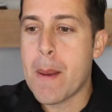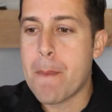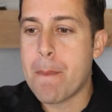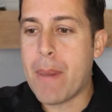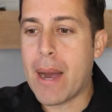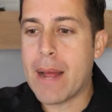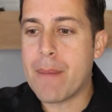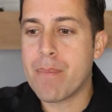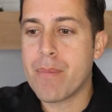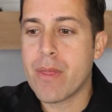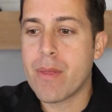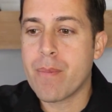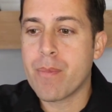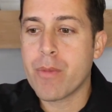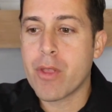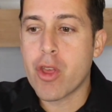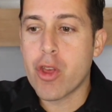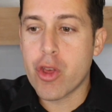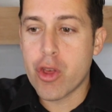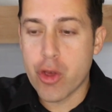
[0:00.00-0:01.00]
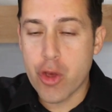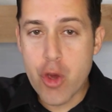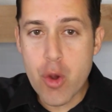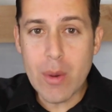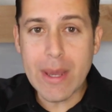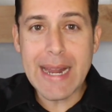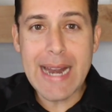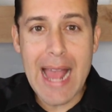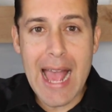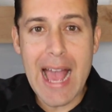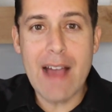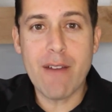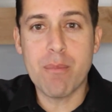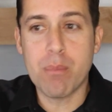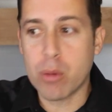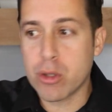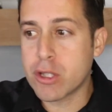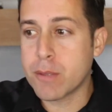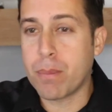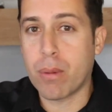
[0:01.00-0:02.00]
But you can have
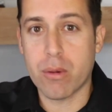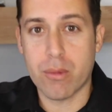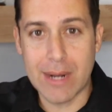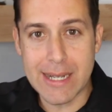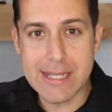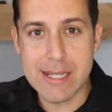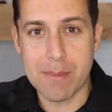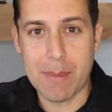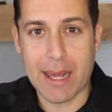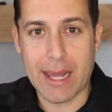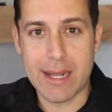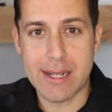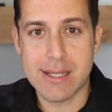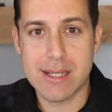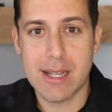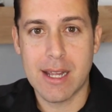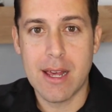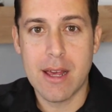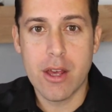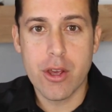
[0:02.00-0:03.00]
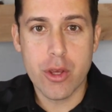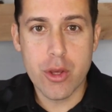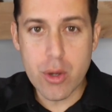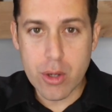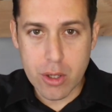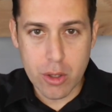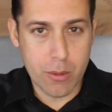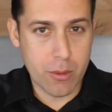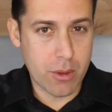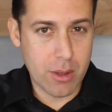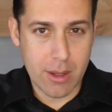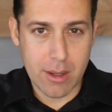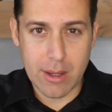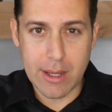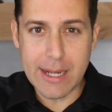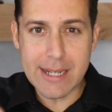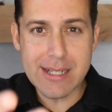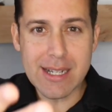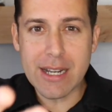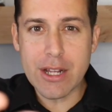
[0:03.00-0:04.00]
multiple resumes. You could
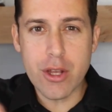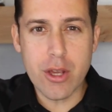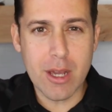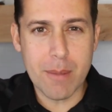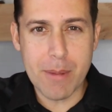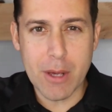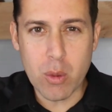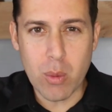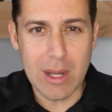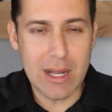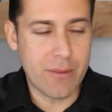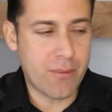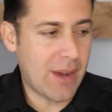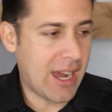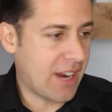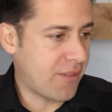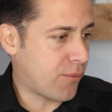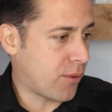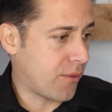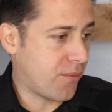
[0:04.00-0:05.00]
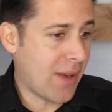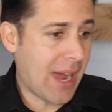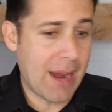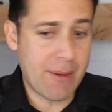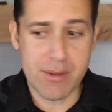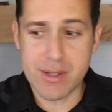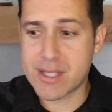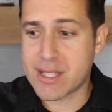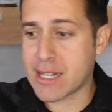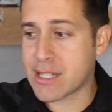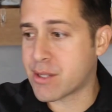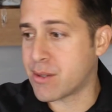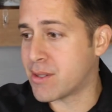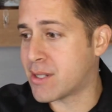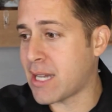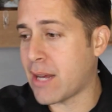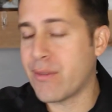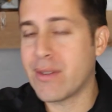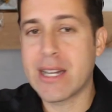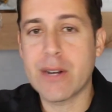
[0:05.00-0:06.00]
easily, you could be qualified for five or six or
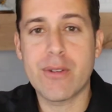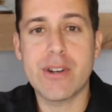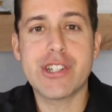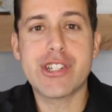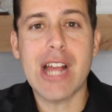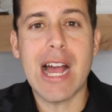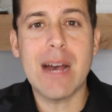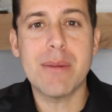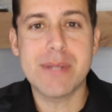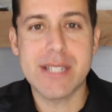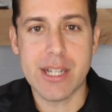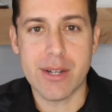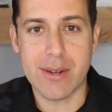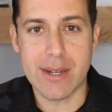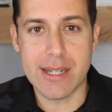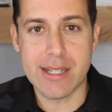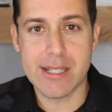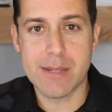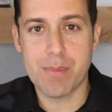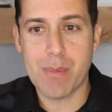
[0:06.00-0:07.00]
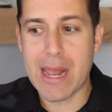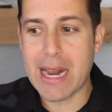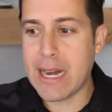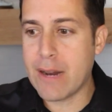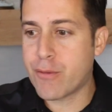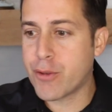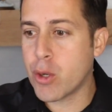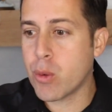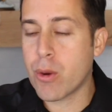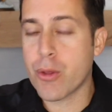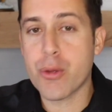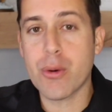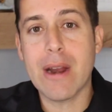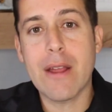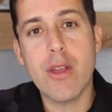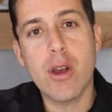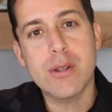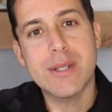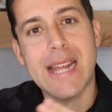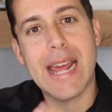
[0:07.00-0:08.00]
seven different job series. And if two or three
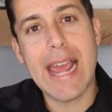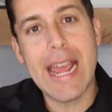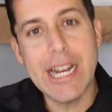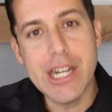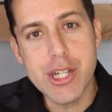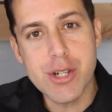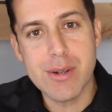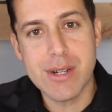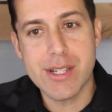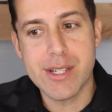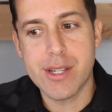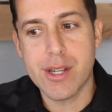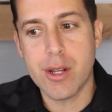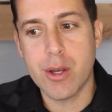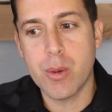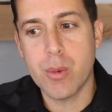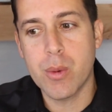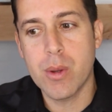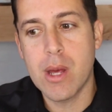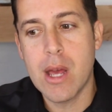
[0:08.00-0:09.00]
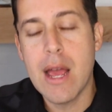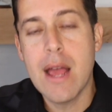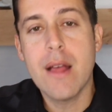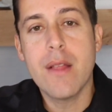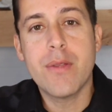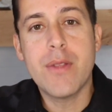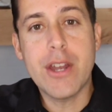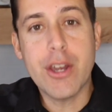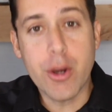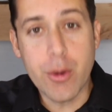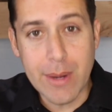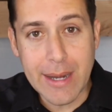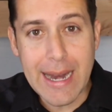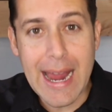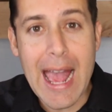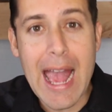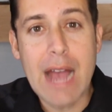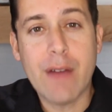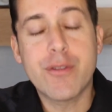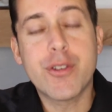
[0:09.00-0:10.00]
of those interest you, then you need to
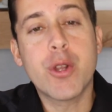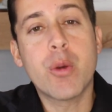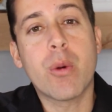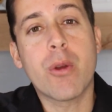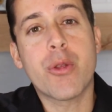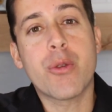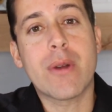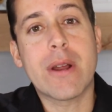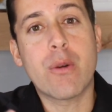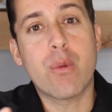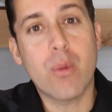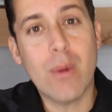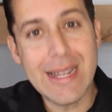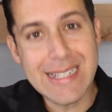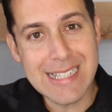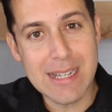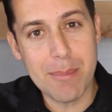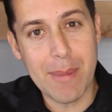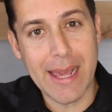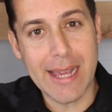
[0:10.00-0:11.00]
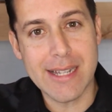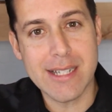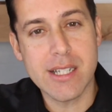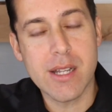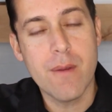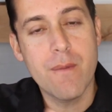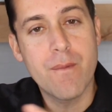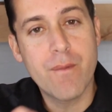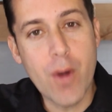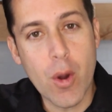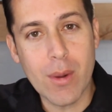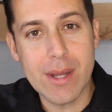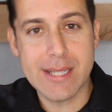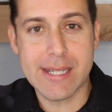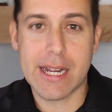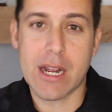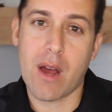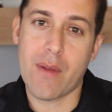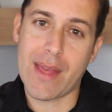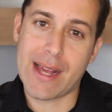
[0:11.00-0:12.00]
have two or three resumes
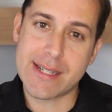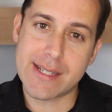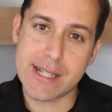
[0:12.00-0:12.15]
focusing on that